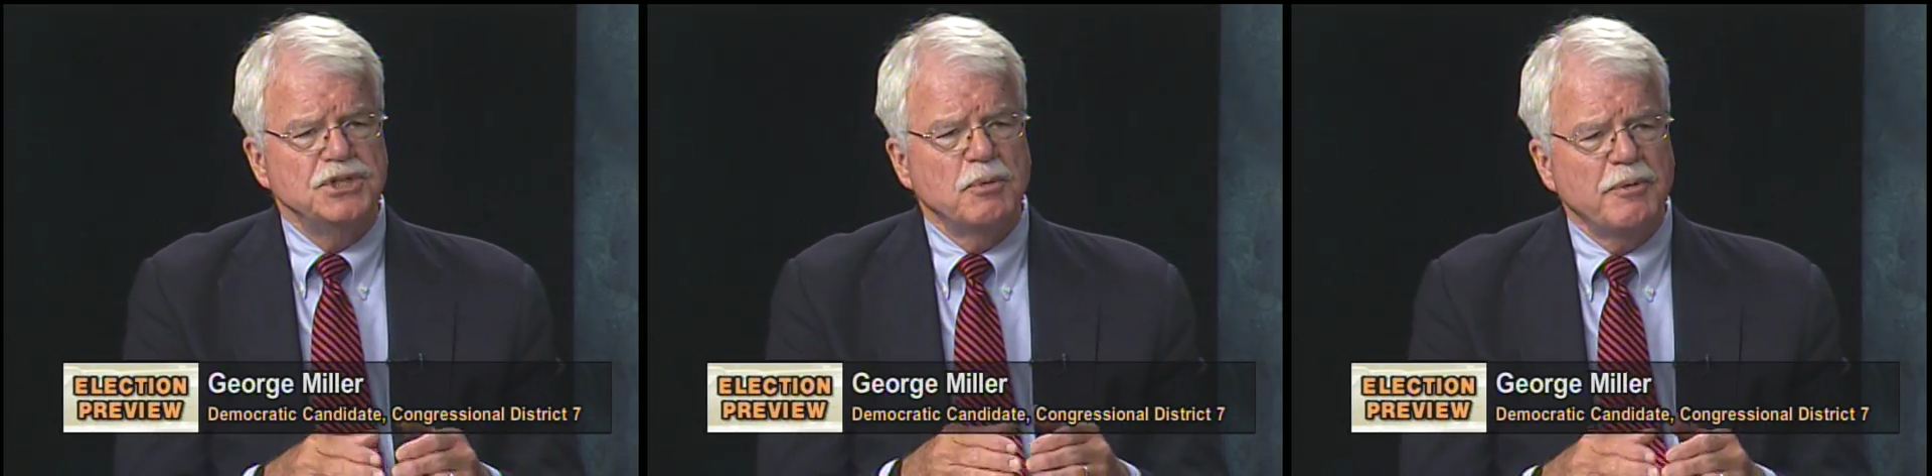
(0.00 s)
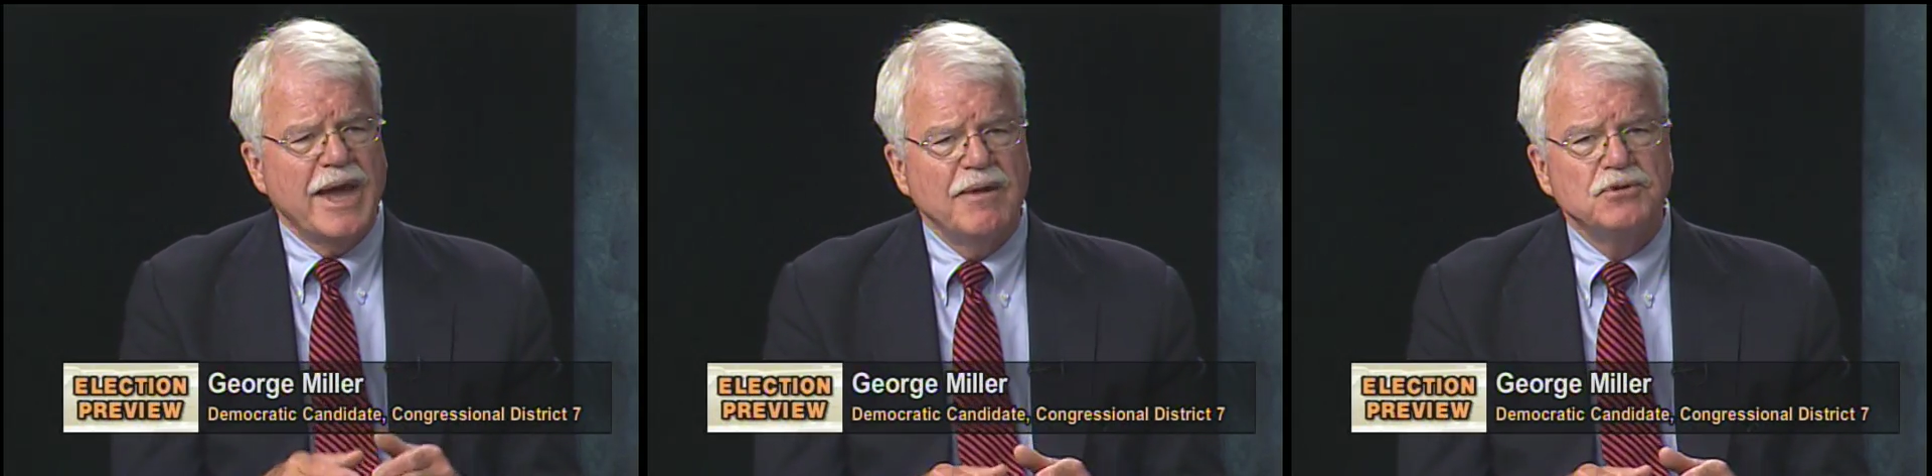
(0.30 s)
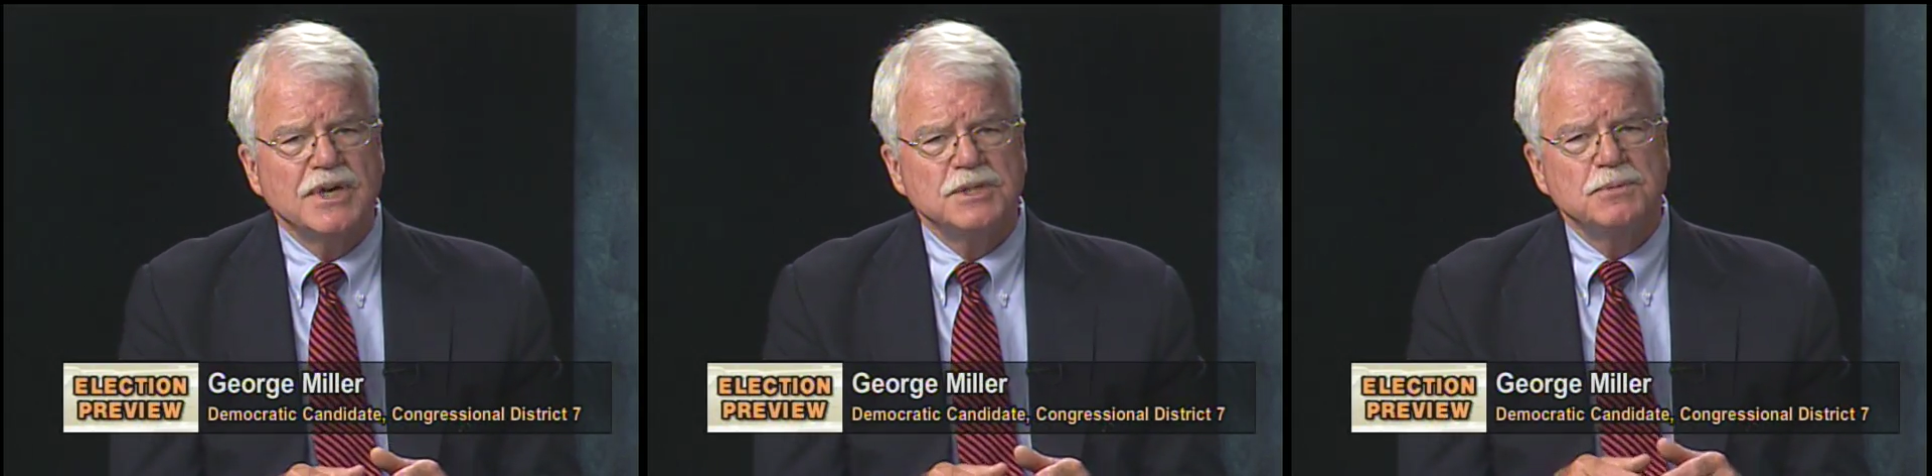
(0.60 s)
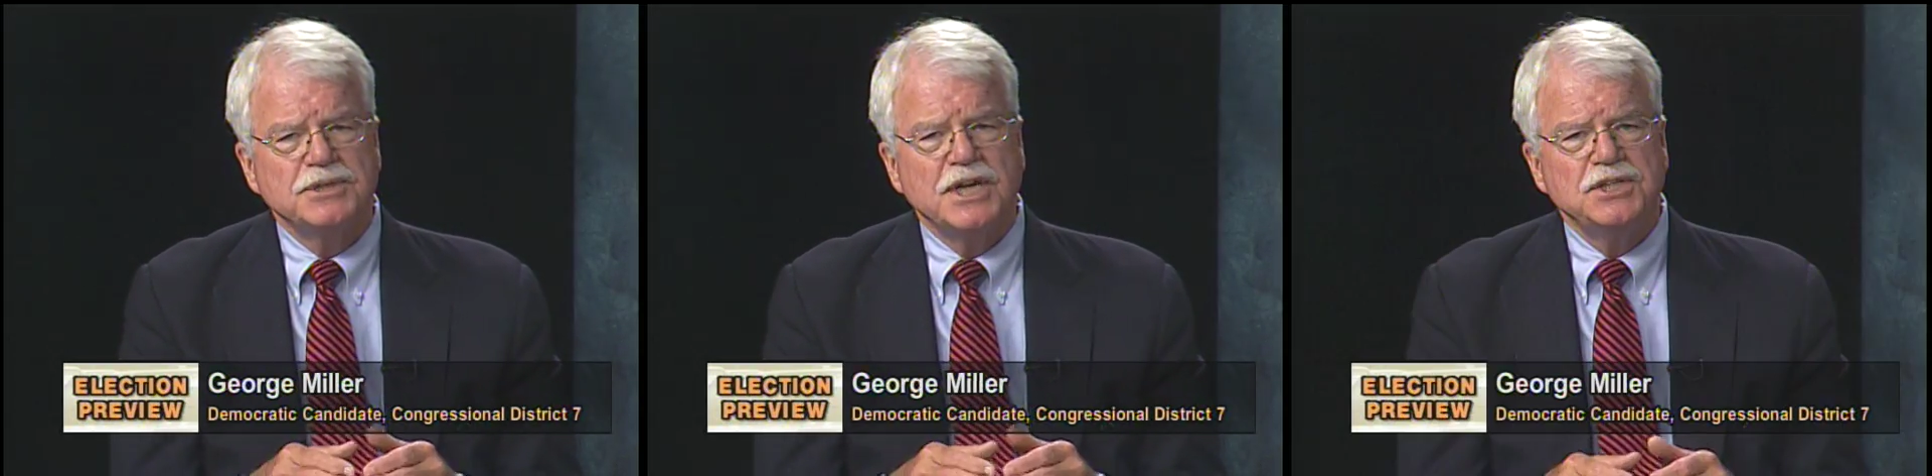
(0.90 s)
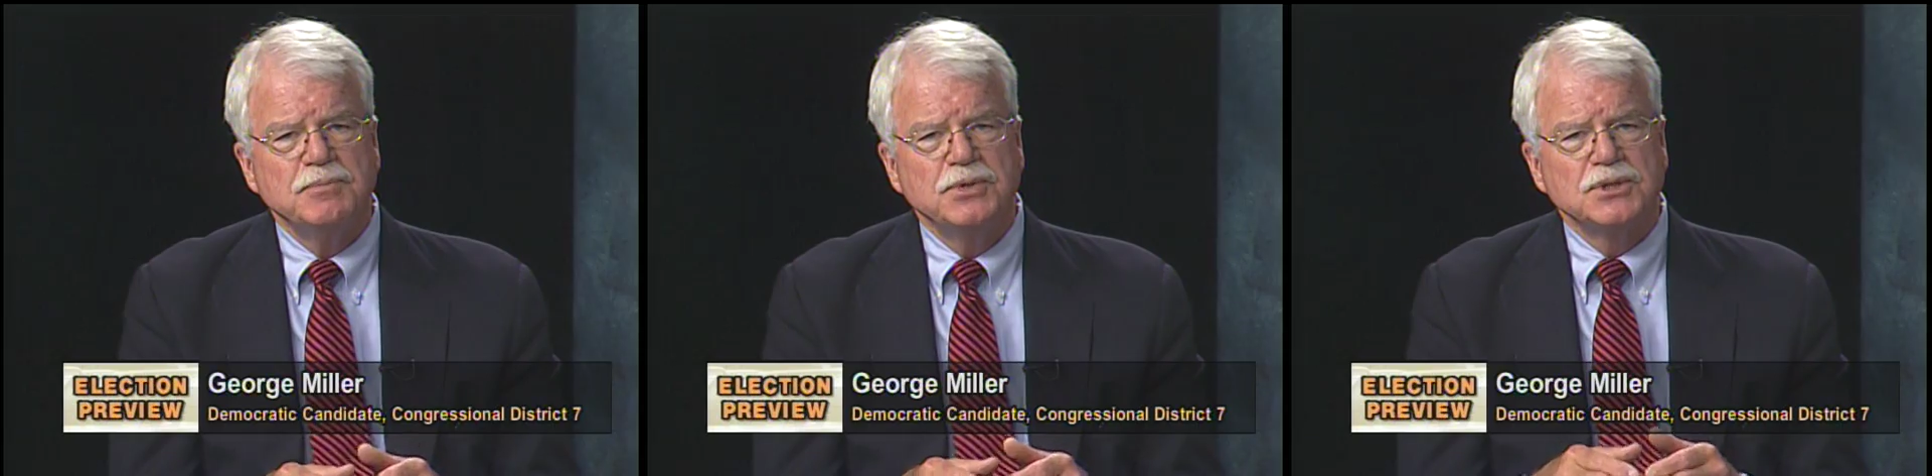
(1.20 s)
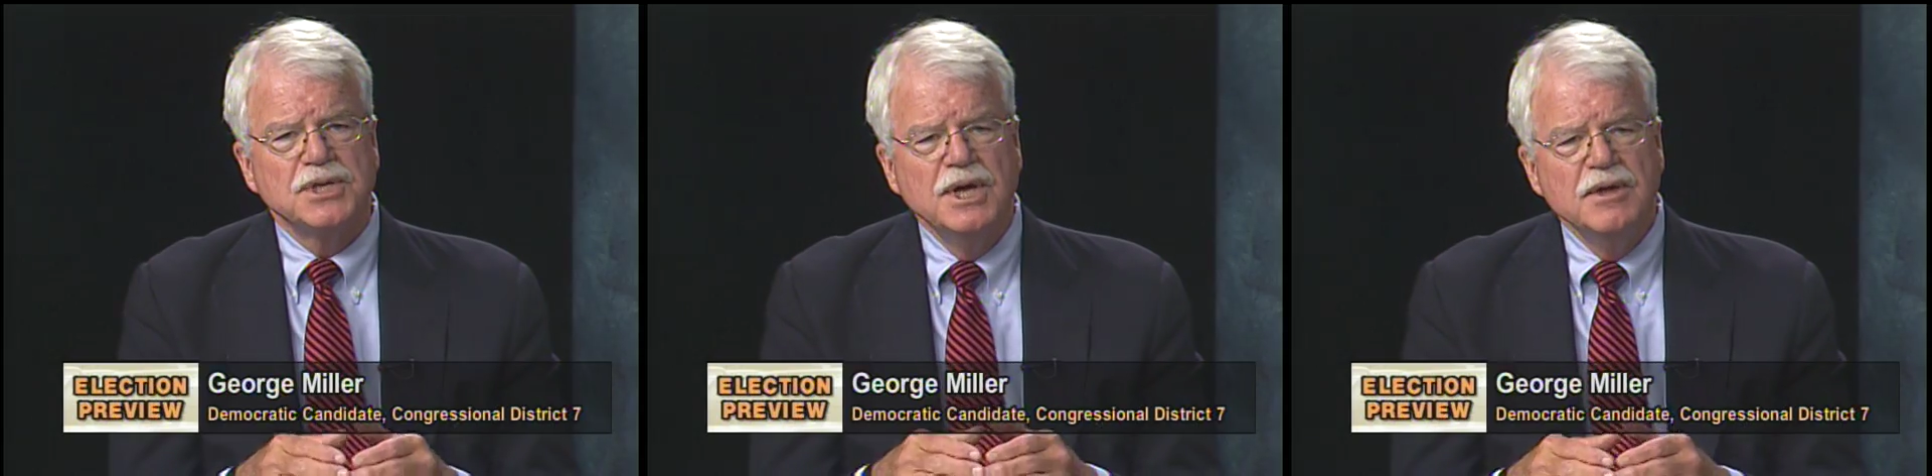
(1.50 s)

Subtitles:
when we have transportation bills,